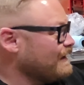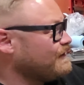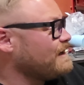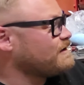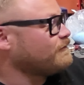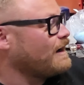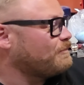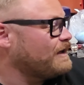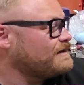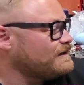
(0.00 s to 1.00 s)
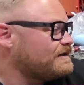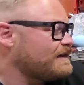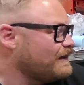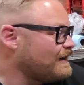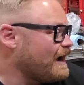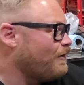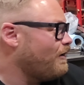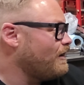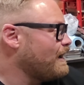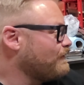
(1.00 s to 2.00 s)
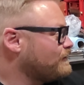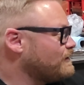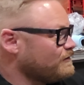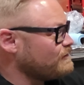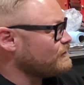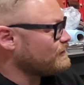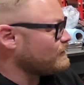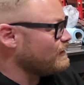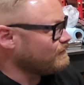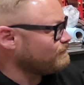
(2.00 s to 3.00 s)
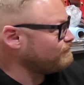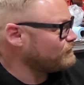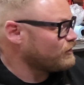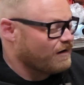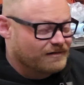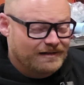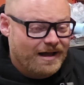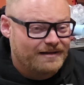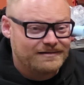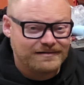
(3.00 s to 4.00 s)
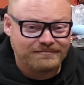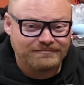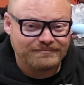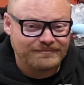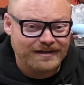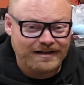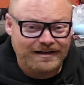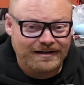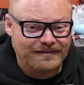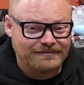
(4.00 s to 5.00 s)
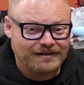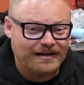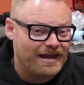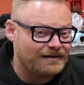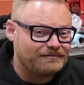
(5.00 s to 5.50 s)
things in the right places. And now all I have to do is just start drawing lines. And again,